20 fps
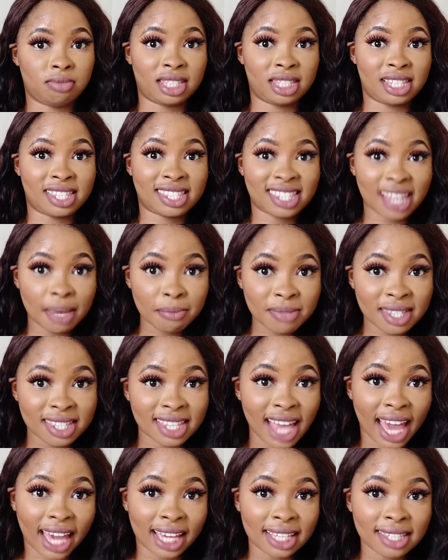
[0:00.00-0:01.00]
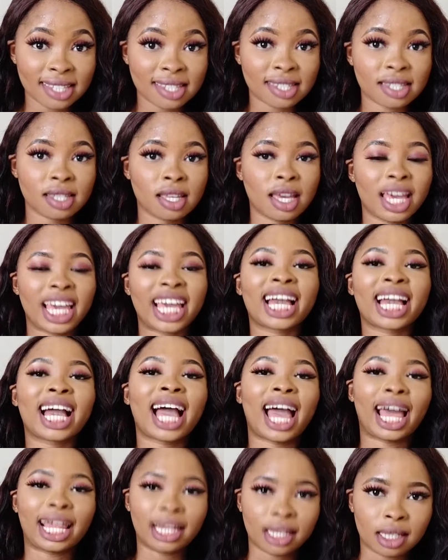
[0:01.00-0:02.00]
the same size
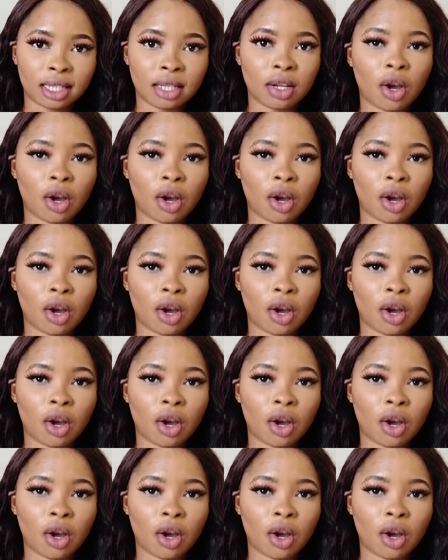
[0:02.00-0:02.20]
can